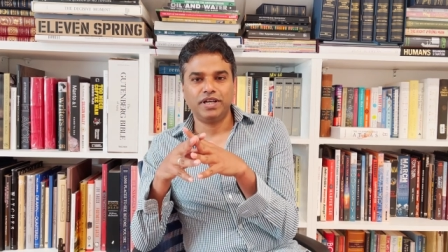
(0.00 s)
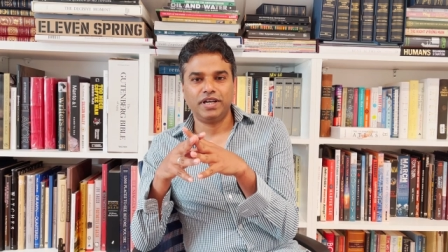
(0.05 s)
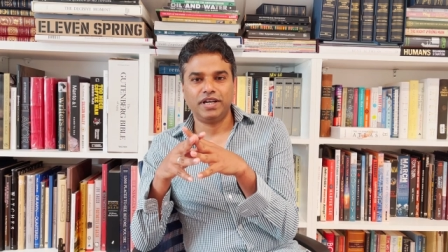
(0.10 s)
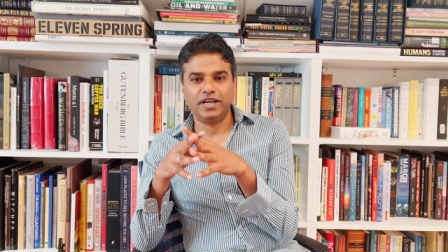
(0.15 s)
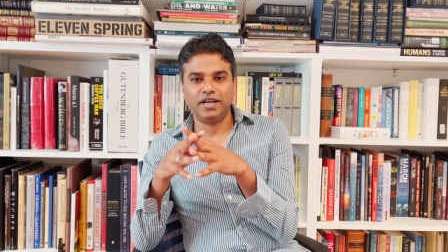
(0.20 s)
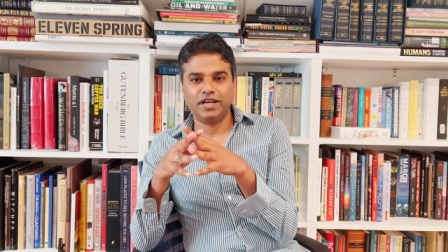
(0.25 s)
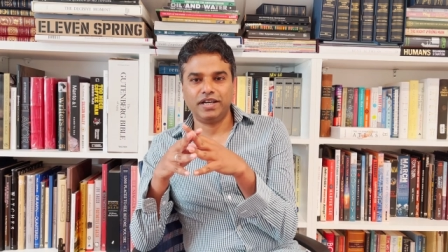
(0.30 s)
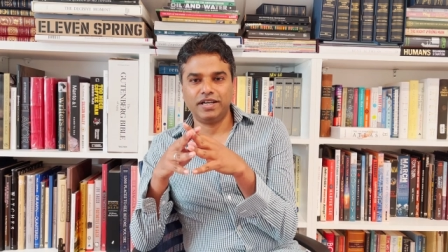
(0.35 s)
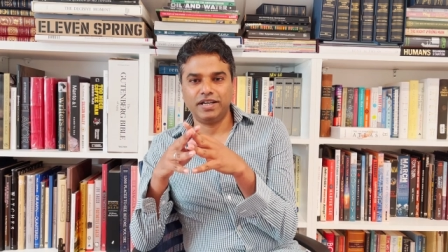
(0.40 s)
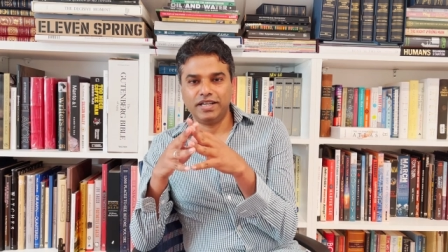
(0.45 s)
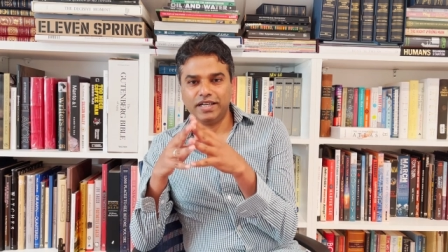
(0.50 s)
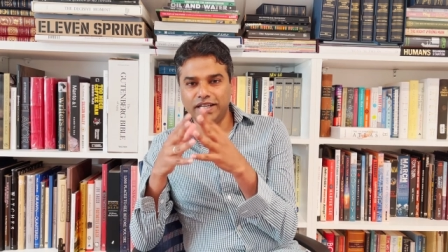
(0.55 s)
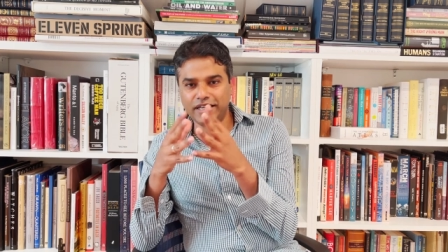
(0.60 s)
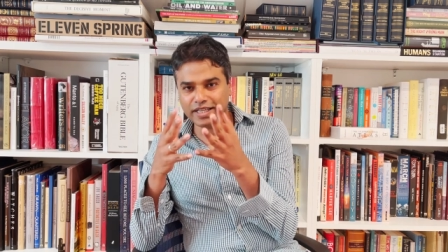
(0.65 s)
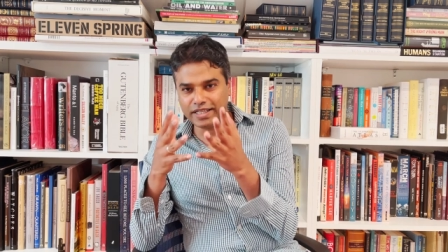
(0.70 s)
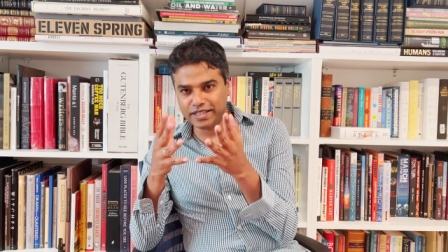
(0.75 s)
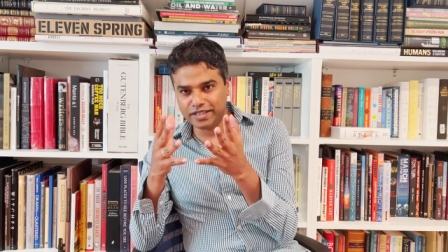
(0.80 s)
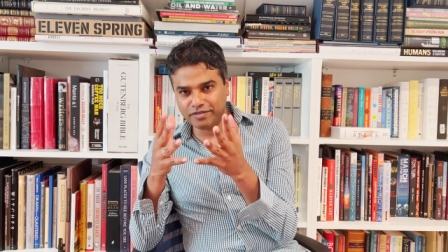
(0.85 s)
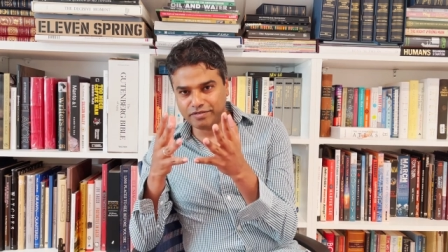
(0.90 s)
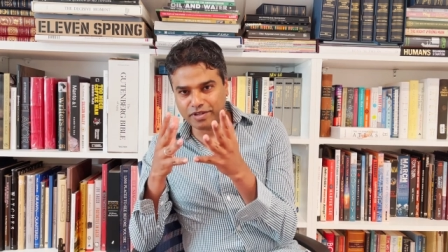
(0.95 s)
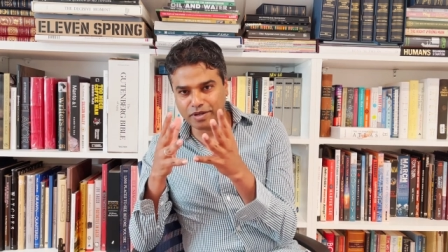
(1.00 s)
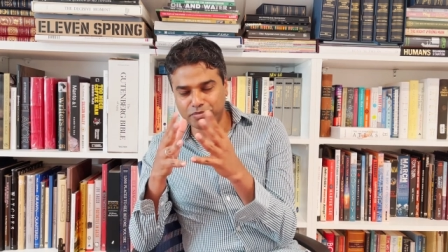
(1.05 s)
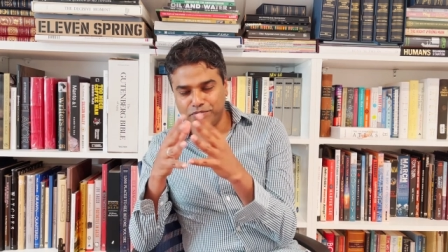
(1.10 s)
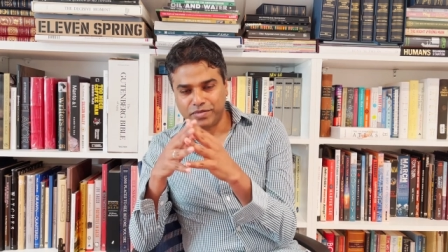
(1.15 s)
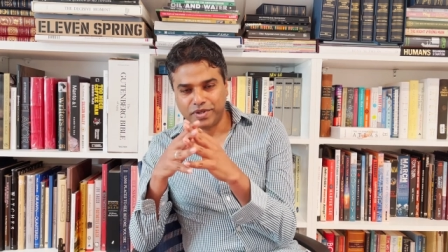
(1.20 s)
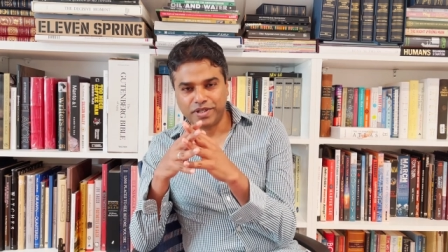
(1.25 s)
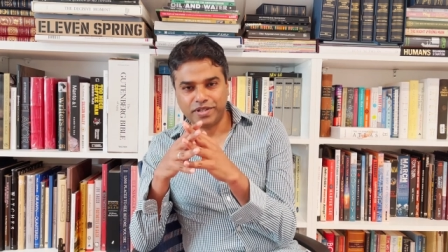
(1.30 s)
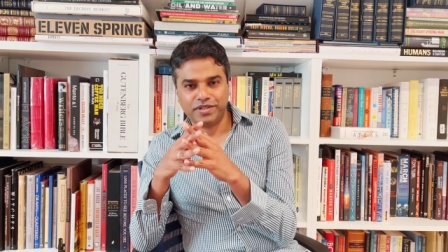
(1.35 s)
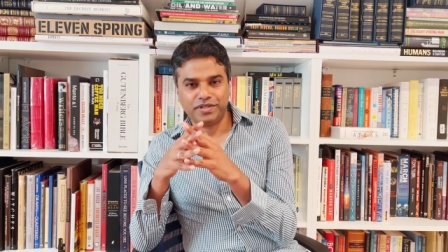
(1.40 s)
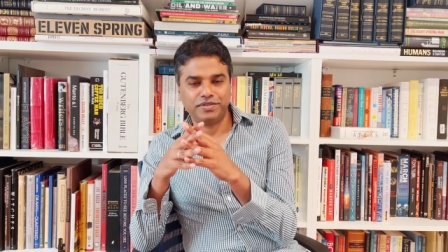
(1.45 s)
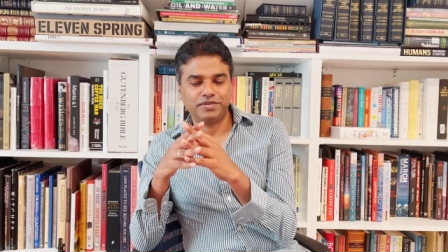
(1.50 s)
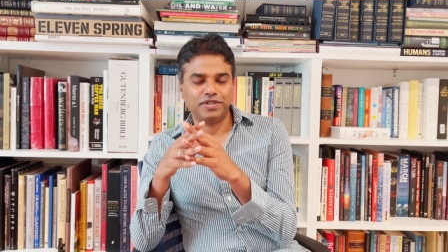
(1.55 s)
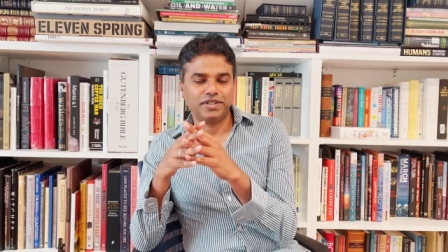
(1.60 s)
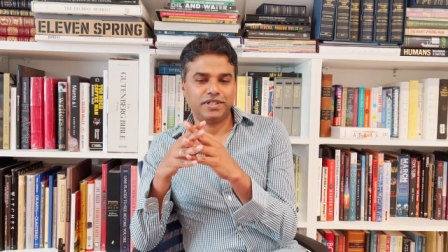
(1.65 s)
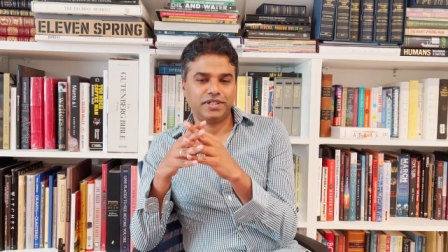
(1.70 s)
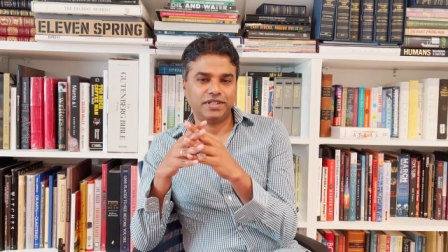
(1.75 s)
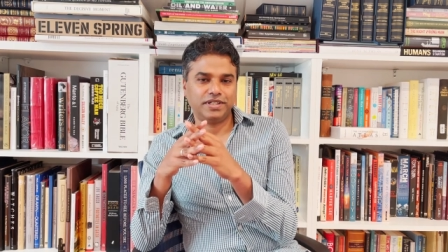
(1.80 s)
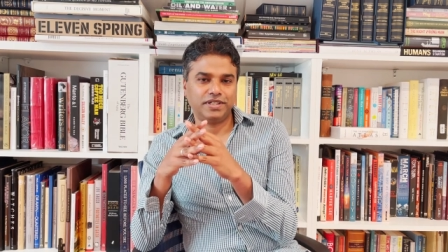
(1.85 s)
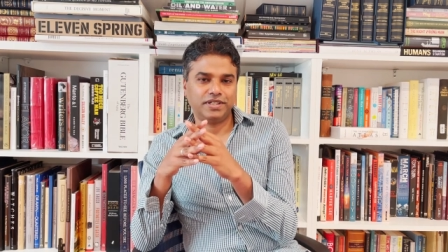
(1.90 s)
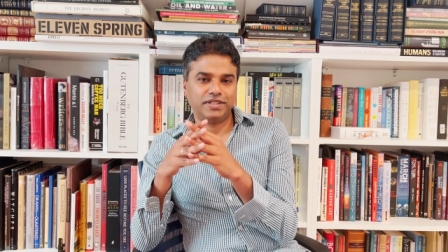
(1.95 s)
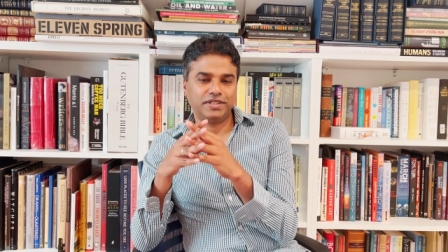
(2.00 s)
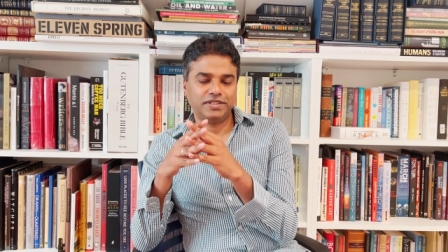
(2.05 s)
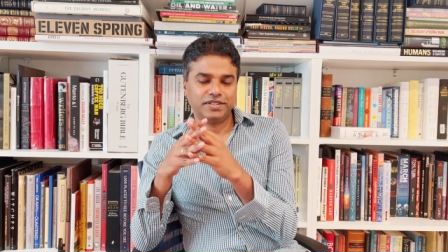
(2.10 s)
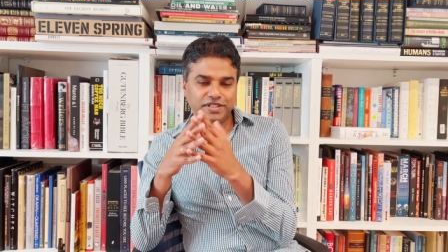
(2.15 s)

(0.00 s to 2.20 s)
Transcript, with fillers: uh, in November uh,